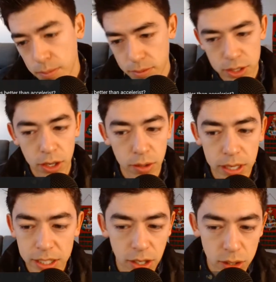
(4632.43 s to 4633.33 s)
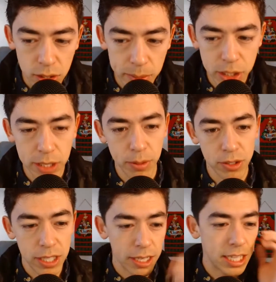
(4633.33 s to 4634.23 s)
So it's also a little bit cheaper.
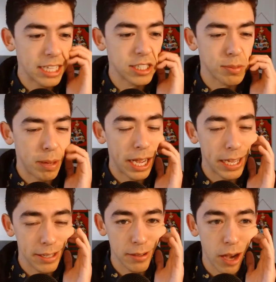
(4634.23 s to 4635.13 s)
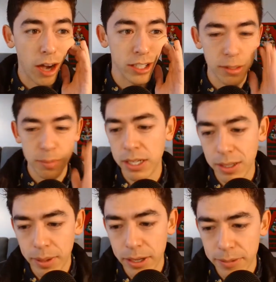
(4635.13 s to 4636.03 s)
So that, that's just my honest opinion
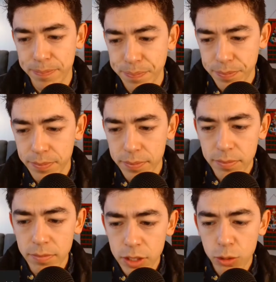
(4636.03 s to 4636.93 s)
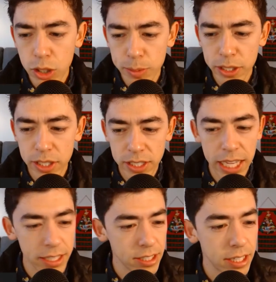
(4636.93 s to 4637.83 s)
about it. Rosemary says,
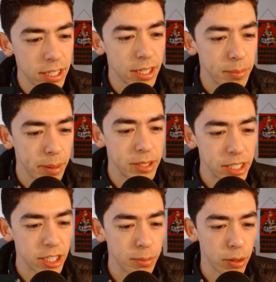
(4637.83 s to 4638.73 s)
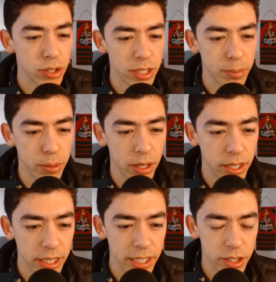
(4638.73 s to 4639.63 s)
thanks. Maybe it says, "Can you post on the
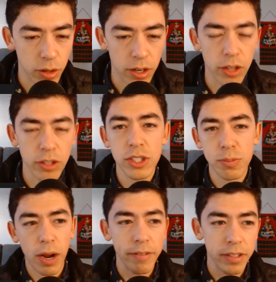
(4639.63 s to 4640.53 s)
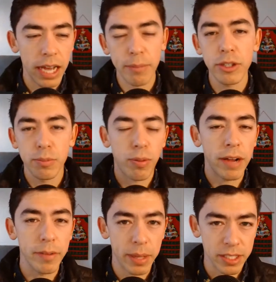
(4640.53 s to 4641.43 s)
on the Discord?" I'll just private. How about
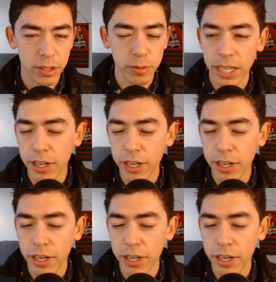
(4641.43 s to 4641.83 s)
private message me?